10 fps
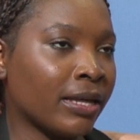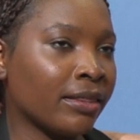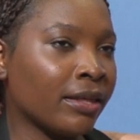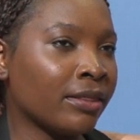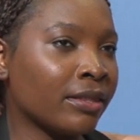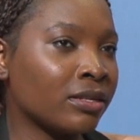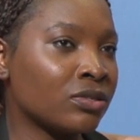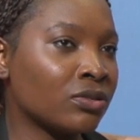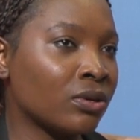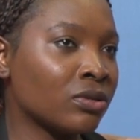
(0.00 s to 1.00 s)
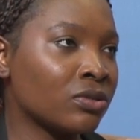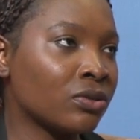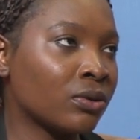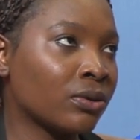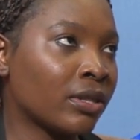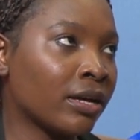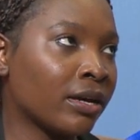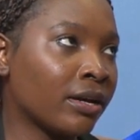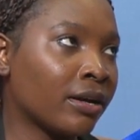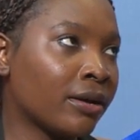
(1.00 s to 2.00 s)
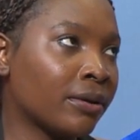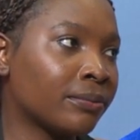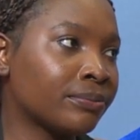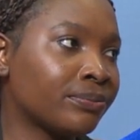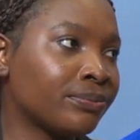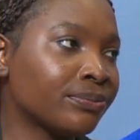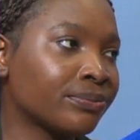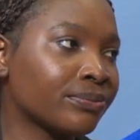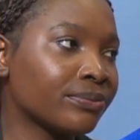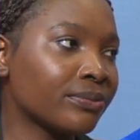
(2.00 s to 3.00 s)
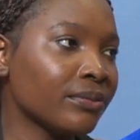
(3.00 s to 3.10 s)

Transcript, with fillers: And then there's also the... Um,